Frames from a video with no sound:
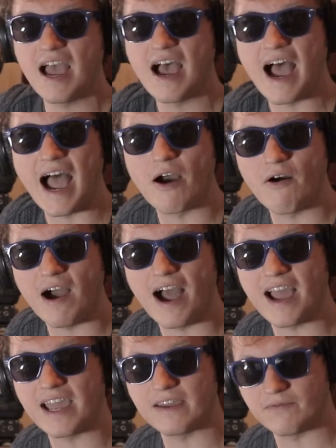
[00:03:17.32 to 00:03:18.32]
how
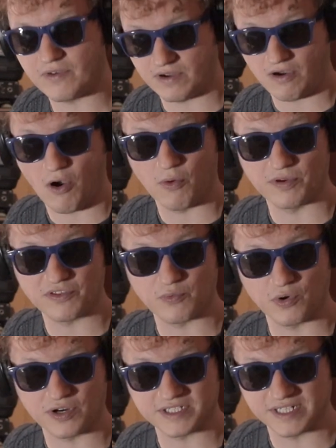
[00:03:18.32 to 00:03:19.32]
I've always
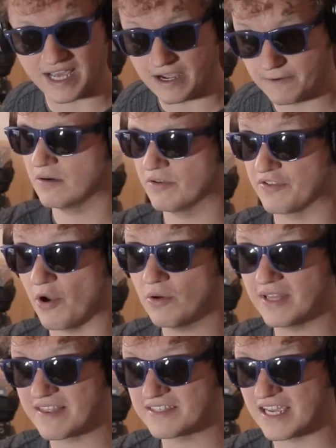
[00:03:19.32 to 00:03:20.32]
worked it out. So
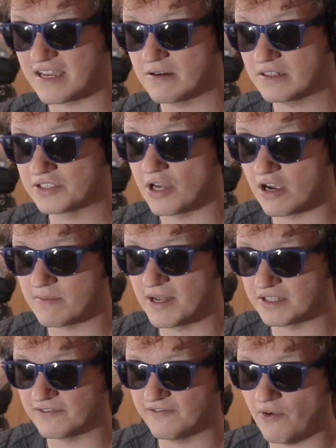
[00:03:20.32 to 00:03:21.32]
let's talk
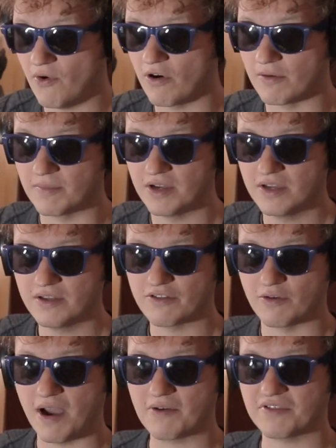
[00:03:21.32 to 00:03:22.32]
about the form.
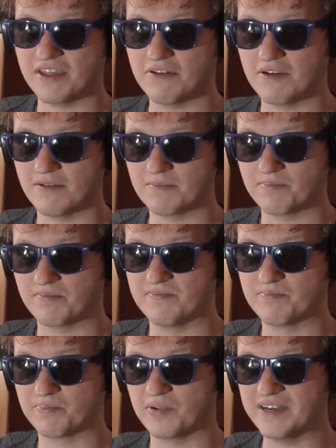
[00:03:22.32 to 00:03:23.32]
So I was hearing
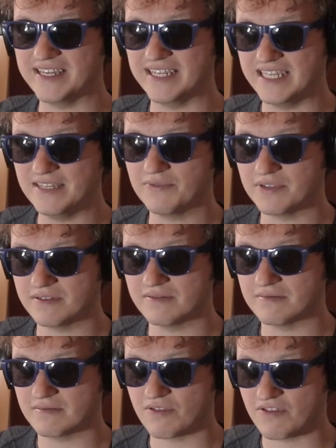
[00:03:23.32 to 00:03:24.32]
pretty
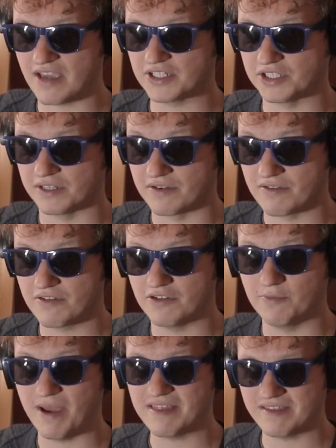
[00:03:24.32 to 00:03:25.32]
even sections.
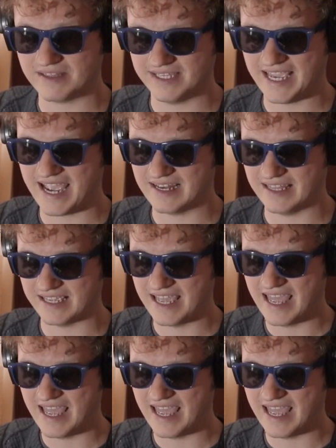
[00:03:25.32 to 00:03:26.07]
You basically had like